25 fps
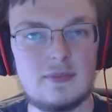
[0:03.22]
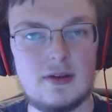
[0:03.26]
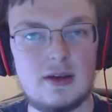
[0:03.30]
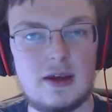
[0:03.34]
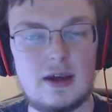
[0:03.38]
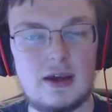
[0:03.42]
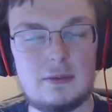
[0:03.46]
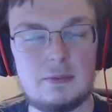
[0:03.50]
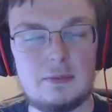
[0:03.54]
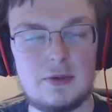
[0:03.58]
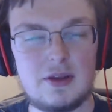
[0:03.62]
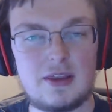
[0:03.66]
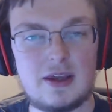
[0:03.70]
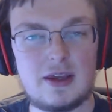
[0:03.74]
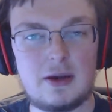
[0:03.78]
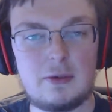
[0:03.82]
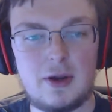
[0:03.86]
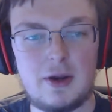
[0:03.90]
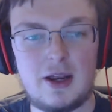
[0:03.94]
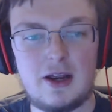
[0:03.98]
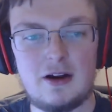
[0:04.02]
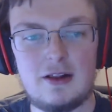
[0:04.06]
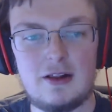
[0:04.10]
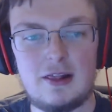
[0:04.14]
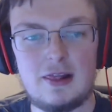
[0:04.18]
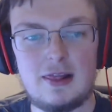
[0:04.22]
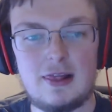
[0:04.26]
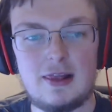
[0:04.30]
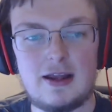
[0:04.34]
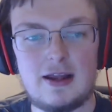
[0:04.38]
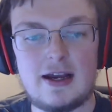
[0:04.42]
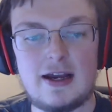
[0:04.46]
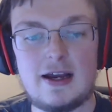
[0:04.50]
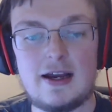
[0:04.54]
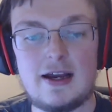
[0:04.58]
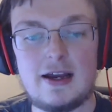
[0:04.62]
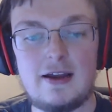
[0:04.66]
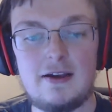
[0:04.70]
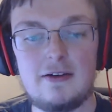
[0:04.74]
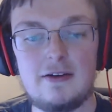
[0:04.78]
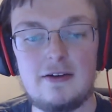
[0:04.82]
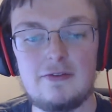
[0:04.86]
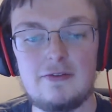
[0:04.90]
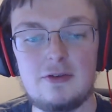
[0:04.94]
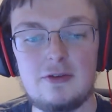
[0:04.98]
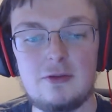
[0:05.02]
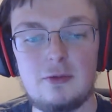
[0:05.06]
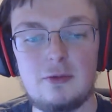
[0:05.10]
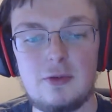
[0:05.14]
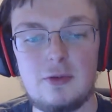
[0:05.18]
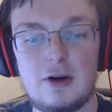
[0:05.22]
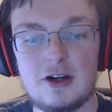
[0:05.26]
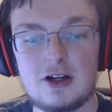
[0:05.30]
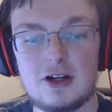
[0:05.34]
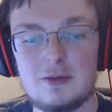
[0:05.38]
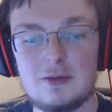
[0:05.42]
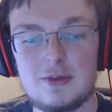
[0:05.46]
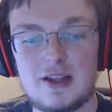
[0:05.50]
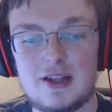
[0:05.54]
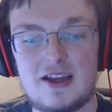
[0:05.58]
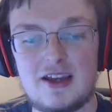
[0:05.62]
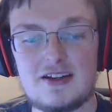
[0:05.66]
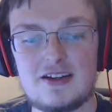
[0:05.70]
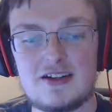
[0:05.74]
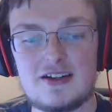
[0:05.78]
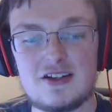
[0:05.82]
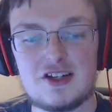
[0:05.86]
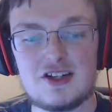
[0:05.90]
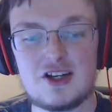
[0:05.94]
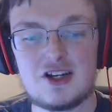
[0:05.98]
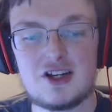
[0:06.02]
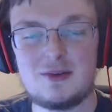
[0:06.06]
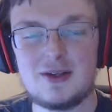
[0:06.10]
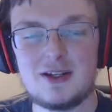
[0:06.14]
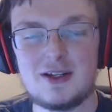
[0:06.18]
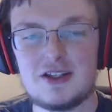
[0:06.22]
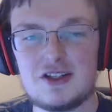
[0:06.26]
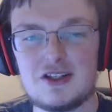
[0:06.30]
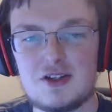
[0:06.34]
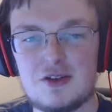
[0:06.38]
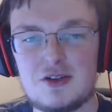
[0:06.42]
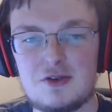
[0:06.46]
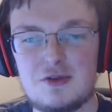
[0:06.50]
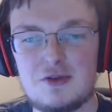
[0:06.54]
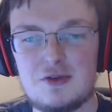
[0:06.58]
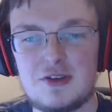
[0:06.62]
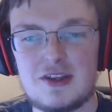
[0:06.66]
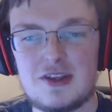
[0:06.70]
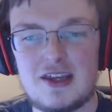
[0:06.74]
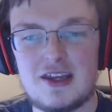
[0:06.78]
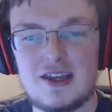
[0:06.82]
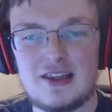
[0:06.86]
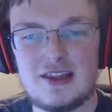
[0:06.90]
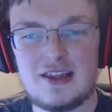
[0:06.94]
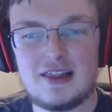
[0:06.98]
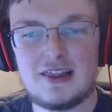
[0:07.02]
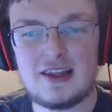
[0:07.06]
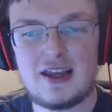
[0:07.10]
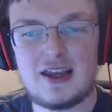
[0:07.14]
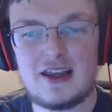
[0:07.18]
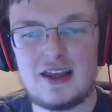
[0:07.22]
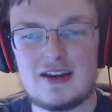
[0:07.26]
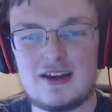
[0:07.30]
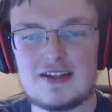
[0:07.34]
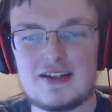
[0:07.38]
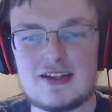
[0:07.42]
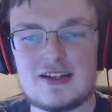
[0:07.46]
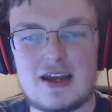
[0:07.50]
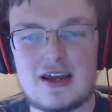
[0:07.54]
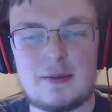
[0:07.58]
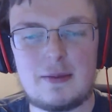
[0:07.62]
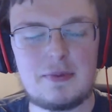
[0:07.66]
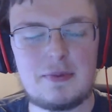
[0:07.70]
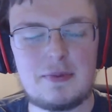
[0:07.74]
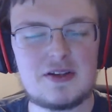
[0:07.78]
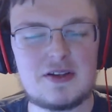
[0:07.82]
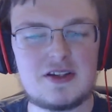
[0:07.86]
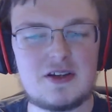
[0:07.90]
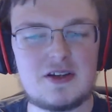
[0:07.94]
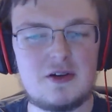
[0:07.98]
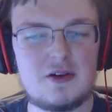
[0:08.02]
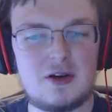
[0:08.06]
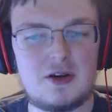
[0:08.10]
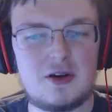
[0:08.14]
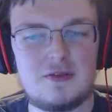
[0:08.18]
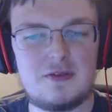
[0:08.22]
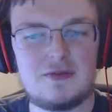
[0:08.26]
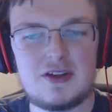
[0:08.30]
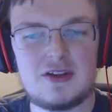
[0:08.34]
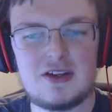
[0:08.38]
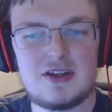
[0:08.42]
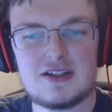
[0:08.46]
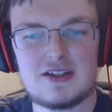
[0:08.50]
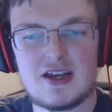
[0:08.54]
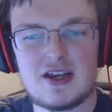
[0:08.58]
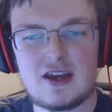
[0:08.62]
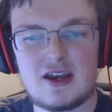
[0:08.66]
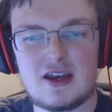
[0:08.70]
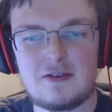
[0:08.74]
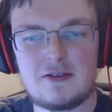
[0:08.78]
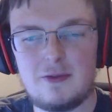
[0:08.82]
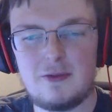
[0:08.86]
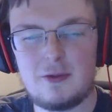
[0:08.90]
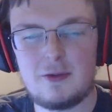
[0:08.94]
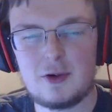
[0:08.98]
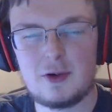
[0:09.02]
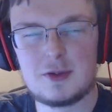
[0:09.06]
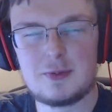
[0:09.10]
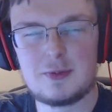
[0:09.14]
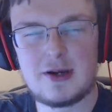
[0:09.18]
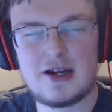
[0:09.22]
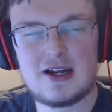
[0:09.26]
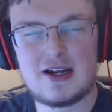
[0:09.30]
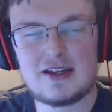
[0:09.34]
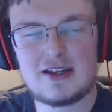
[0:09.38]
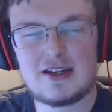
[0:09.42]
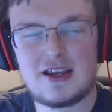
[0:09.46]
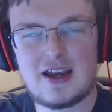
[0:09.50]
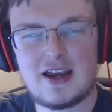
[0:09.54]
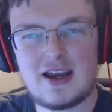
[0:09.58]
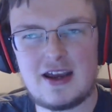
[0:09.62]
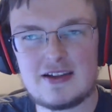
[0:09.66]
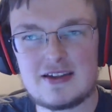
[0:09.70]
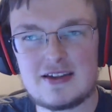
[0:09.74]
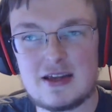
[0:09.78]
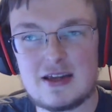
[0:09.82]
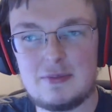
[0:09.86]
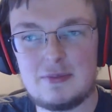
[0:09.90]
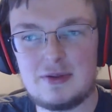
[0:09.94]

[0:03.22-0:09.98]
And with that, we are live. Welcome, ladies and gentlemen, to the latest episode of the Tech Forge podcast.